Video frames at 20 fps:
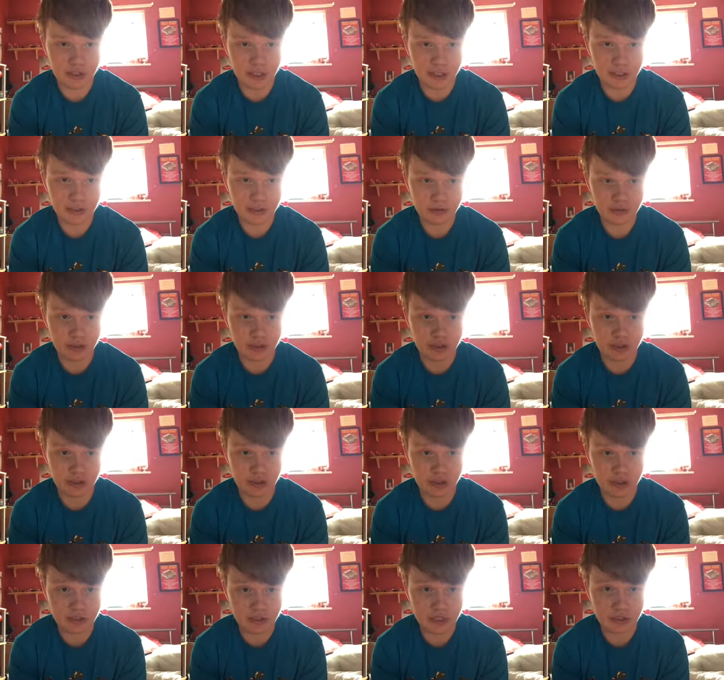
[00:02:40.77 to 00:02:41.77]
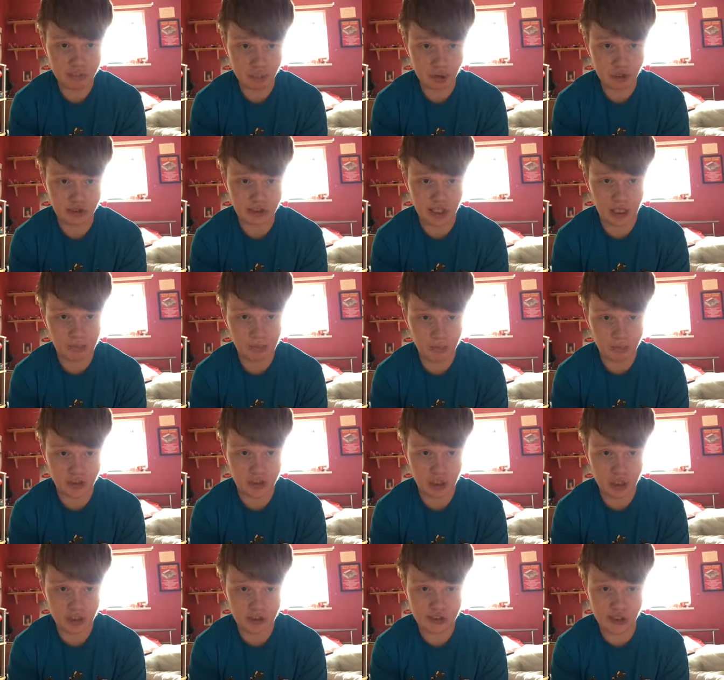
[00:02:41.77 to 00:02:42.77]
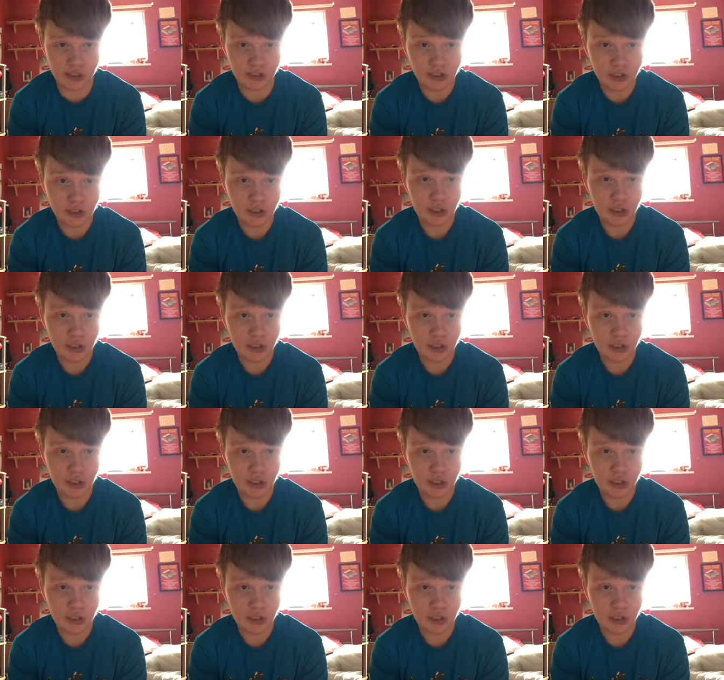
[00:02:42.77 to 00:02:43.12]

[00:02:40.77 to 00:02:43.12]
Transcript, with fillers: date, to the date, what time I'm starting,